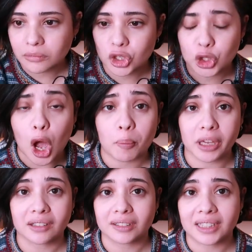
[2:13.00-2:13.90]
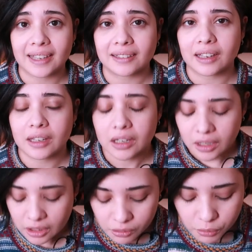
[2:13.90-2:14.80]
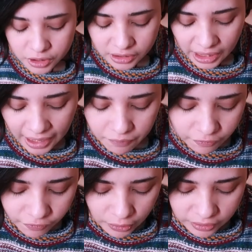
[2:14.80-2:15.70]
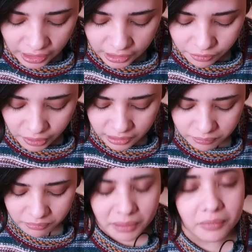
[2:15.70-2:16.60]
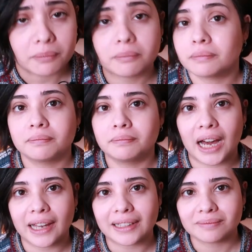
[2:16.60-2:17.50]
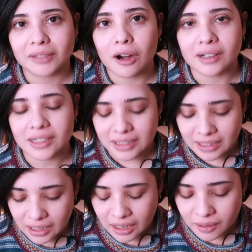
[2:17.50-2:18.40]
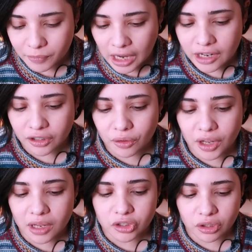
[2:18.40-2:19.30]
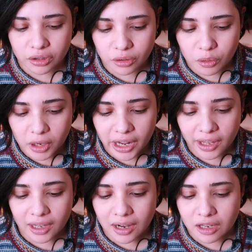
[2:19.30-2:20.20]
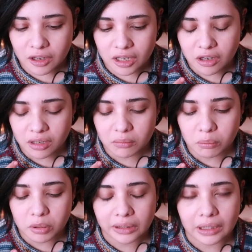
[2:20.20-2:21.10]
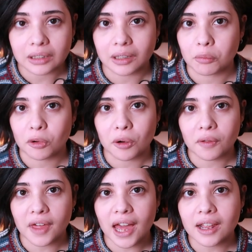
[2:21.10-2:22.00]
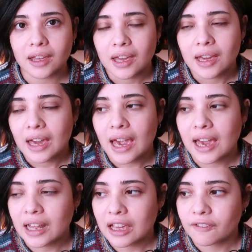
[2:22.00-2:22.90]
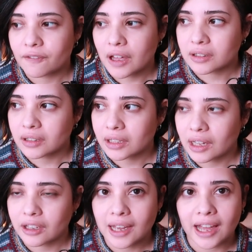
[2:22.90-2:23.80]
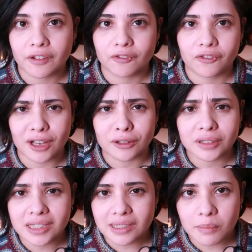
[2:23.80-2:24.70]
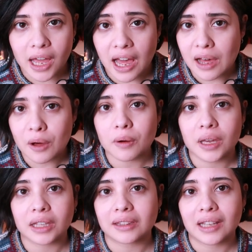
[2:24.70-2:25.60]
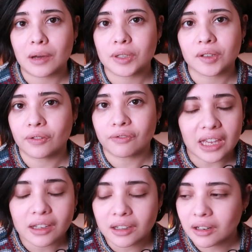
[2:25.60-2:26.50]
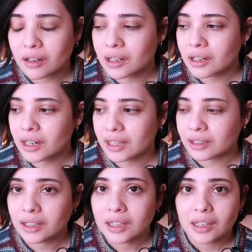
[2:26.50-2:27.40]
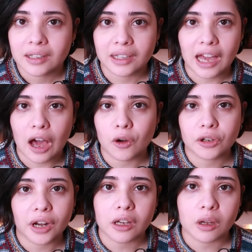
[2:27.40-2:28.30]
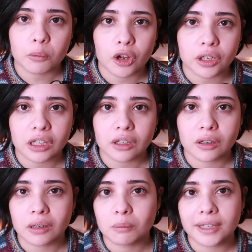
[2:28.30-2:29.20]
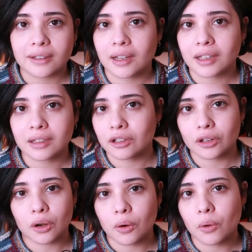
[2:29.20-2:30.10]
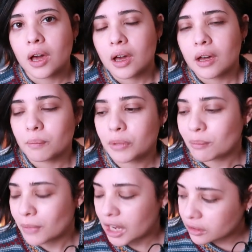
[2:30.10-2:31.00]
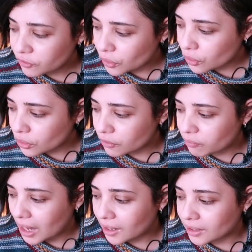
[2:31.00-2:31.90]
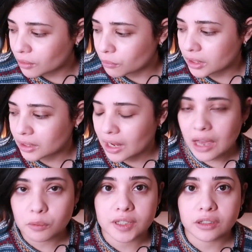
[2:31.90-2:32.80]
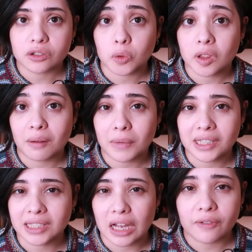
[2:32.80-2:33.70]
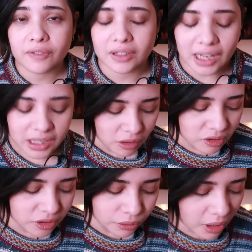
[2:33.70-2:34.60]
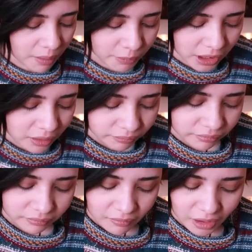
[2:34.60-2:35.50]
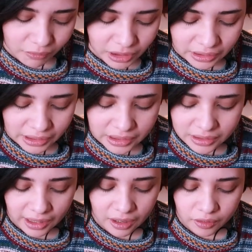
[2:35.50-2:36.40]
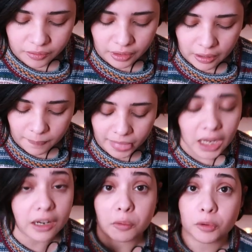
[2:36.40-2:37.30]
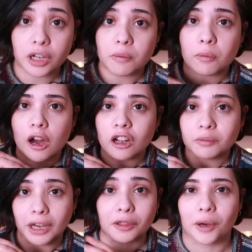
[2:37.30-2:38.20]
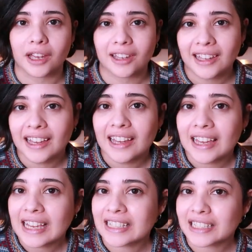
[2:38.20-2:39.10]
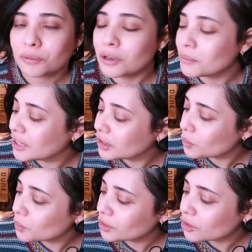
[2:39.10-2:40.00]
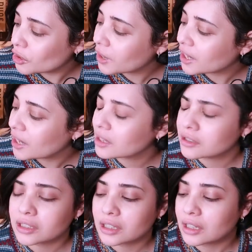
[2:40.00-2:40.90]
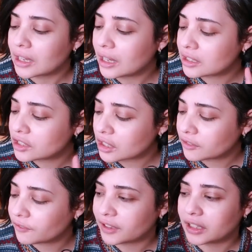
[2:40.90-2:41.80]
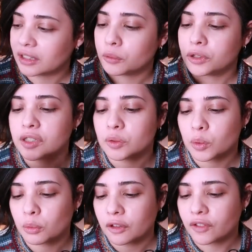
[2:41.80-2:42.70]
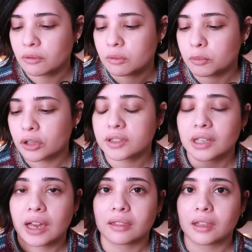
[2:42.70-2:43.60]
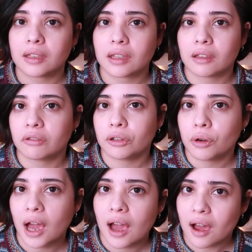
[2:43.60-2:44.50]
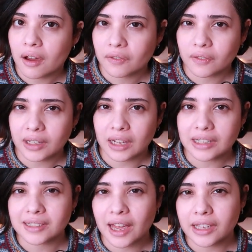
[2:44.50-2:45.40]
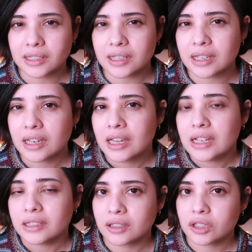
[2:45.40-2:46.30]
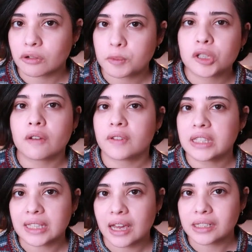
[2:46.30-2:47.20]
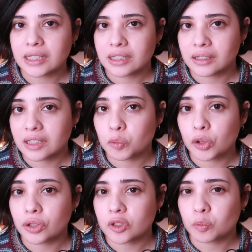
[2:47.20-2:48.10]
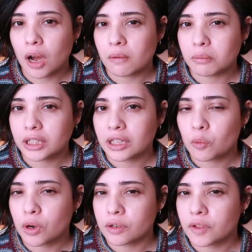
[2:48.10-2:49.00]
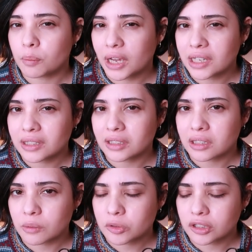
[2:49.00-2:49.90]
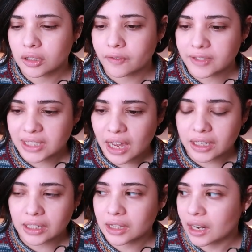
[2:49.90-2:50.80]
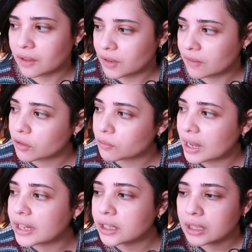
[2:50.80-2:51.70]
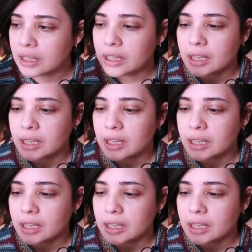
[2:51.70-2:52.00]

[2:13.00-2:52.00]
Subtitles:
shopping lately, which I haven't felt that great by, honestly. I know that I was on a no-buy and I completely broke that. And I felt like I had failed somehow and that I was a failure, and like, how could I come on here and be like, you know, be mindful of buying when I wasn't doing that myself. And that also got me really down. Another book I bought, by the way, is The Woman in the Window by AJ Finn. This is one of my favorite books. I think if you have anxiety, the description of anxiety in this book is probably one of the best descriptions of anxiety that I've ever read.